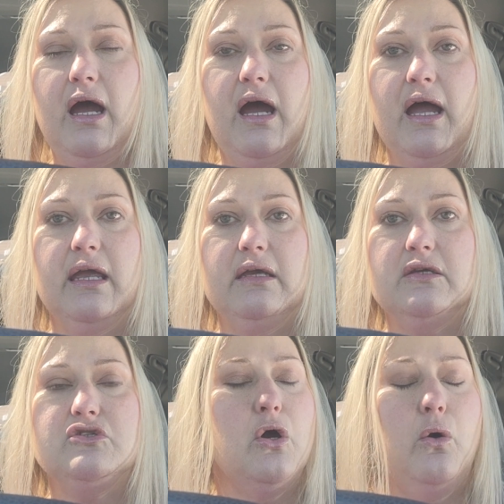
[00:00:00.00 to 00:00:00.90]
I
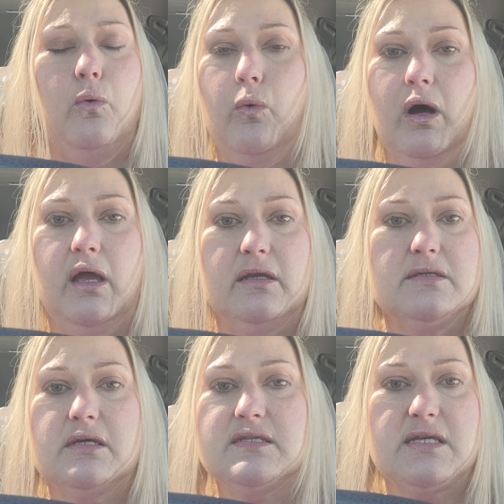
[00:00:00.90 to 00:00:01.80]
don't
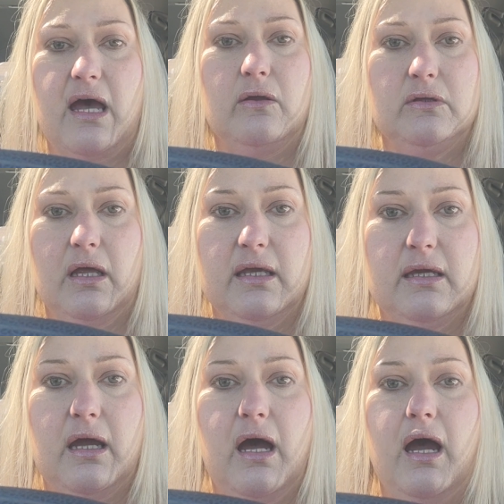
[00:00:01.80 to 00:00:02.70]
want to sound
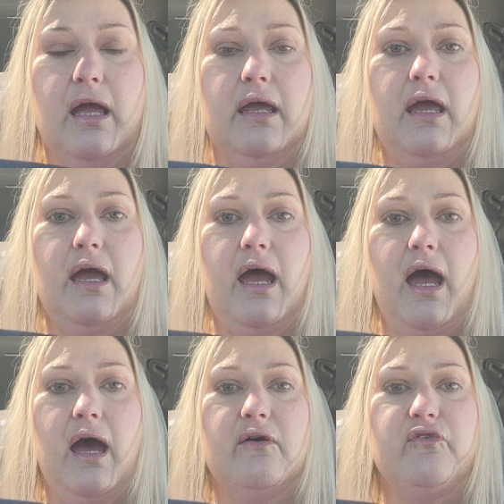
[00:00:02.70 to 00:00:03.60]
like I
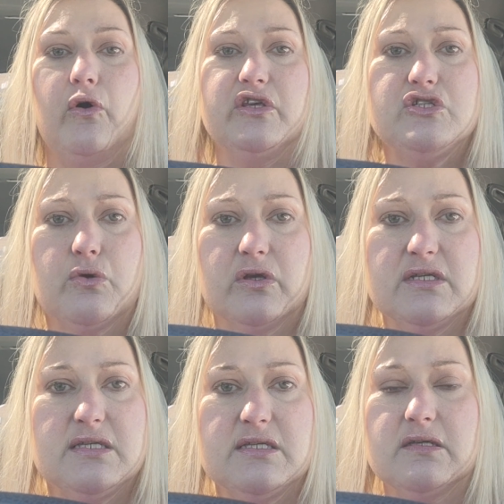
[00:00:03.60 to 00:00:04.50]
have all these
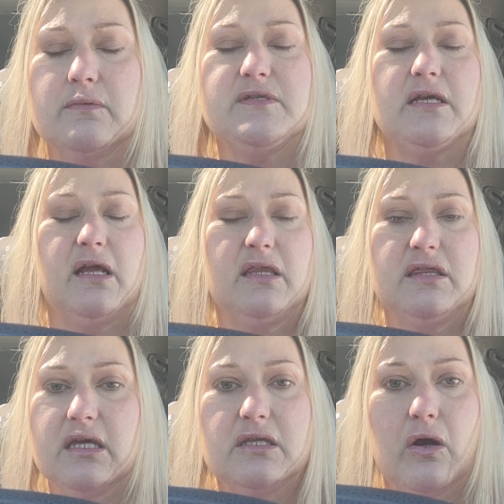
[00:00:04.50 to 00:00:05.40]
criticisms and I
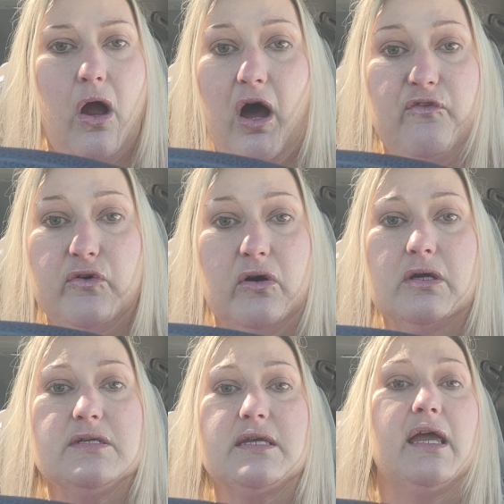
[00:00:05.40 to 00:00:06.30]
think they're awful,
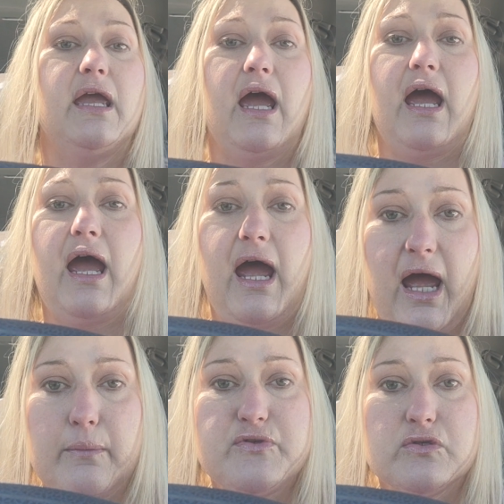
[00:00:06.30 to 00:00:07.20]
because I
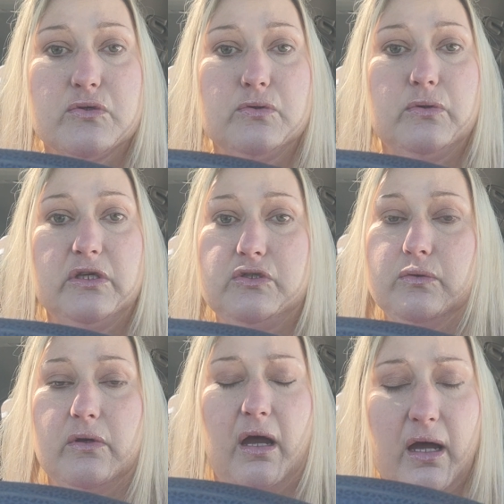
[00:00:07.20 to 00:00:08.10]
absolutely
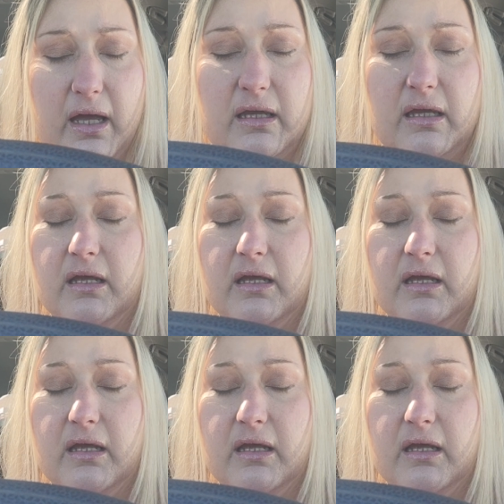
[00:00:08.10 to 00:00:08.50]
do not.